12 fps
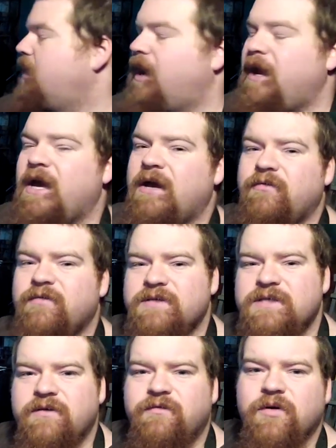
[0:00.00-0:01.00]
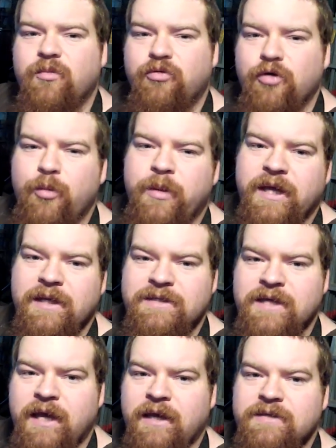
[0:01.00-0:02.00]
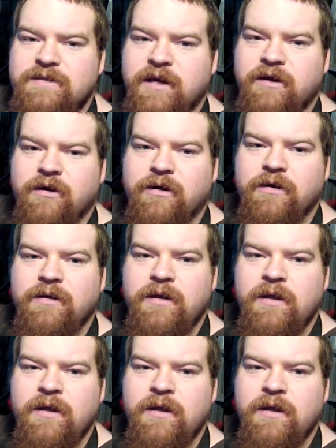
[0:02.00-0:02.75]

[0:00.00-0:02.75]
I have several propane tanks that are